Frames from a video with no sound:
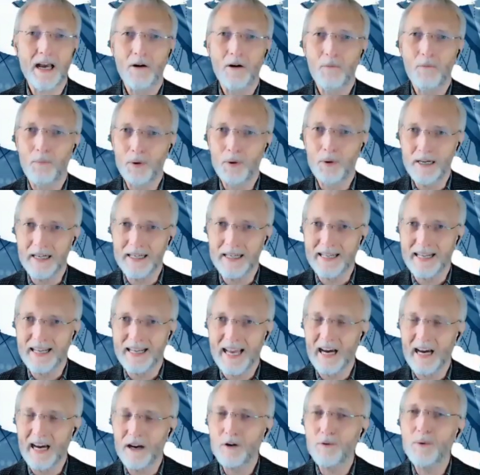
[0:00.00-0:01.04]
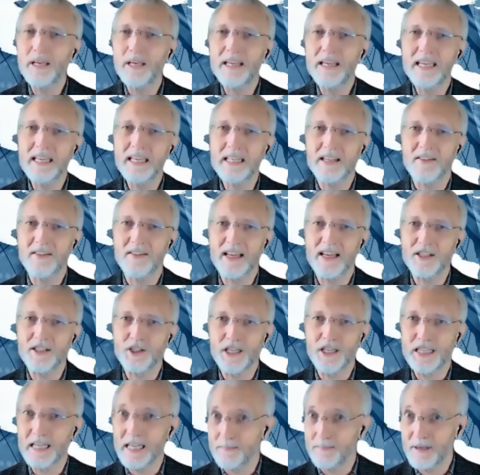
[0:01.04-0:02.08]
But how do we get to that
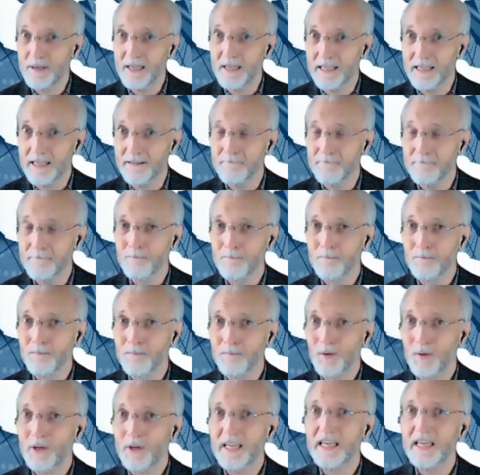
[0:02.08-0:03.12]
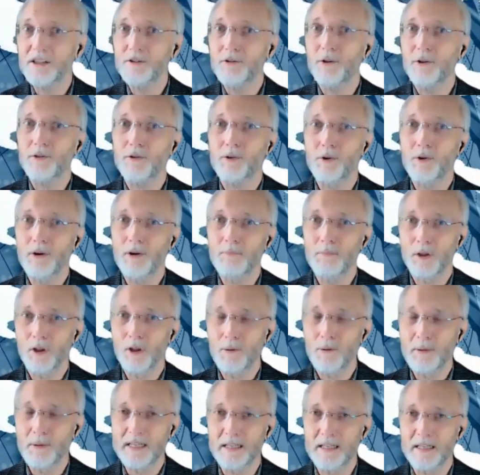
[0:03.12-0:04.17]
GDP? We get to it through
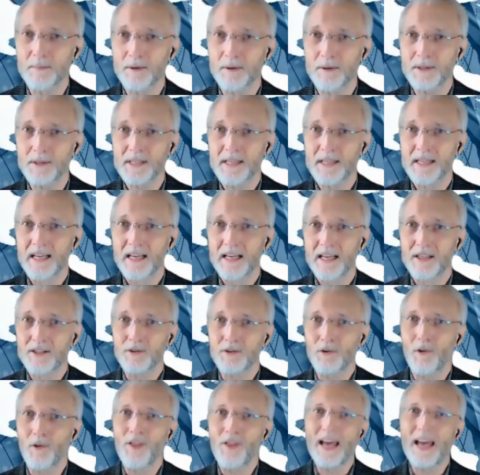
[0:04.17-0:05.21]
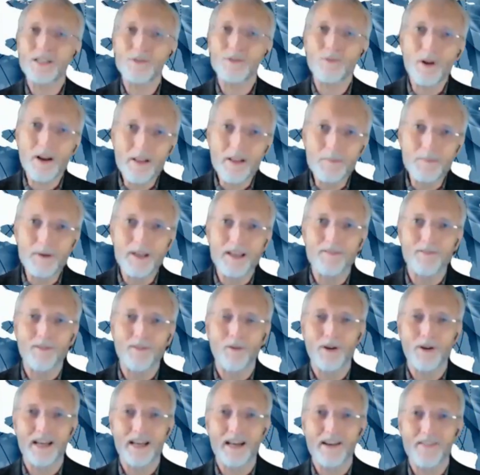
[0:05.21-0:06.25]
employment numbers. So that's one of the big
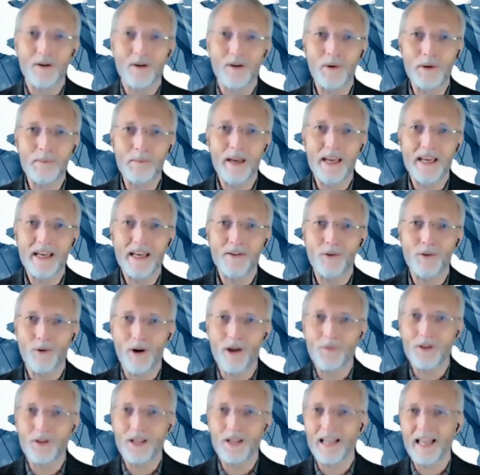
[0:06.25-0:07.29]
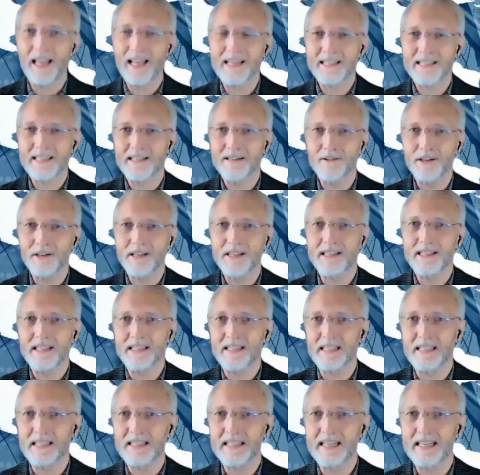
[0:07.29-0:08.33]
foci that we make throughout the class series
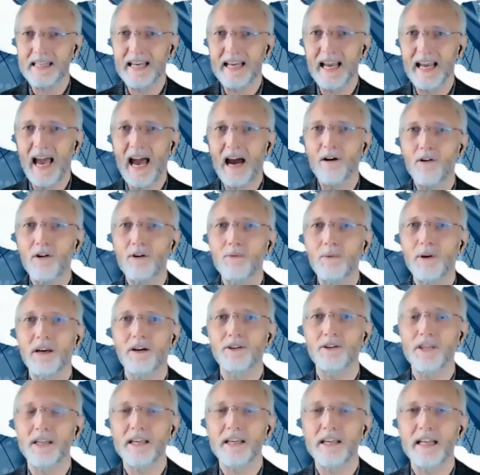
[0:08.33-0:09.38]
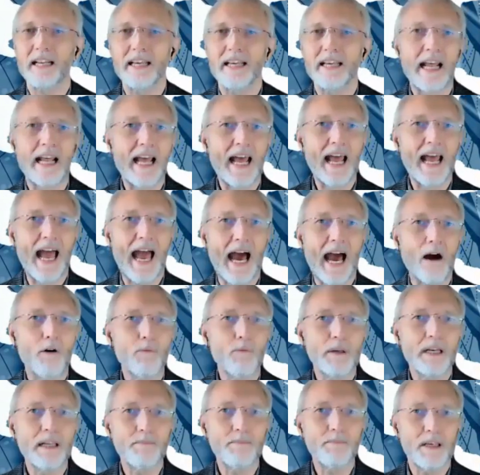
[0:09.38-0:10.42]
is to say, how can we articulate how
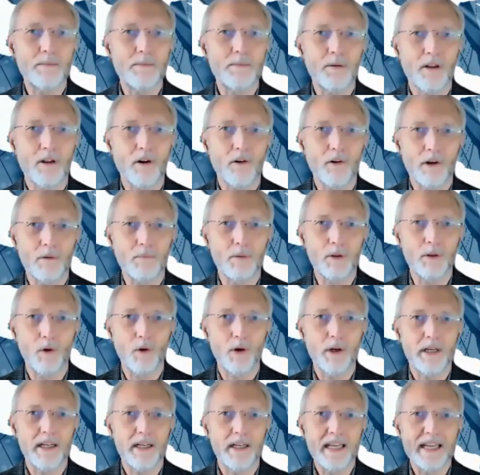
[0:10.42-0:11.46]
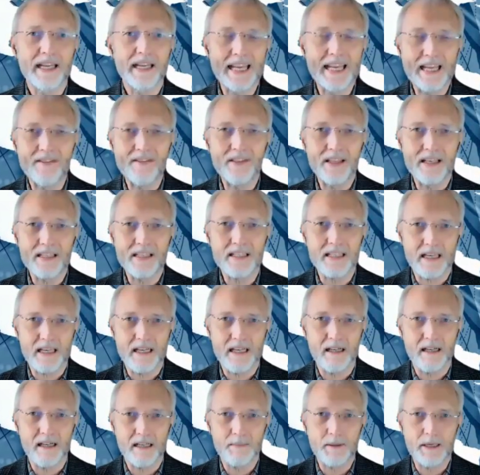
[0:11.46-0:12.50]
many people are employed in this
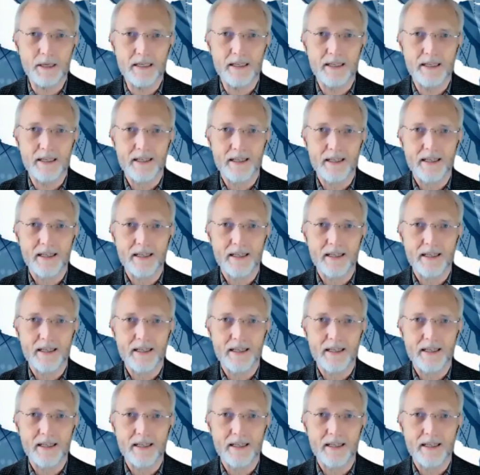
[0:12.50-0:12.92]
economy?